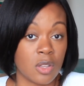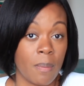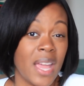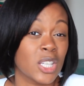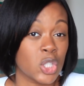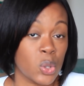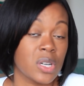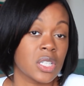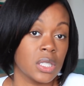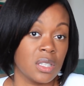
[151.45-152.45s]
So make
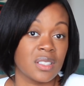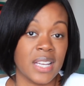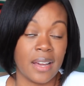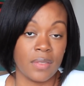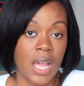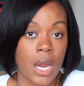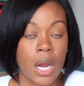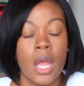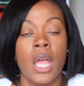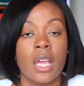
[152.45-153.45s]
sure to look down there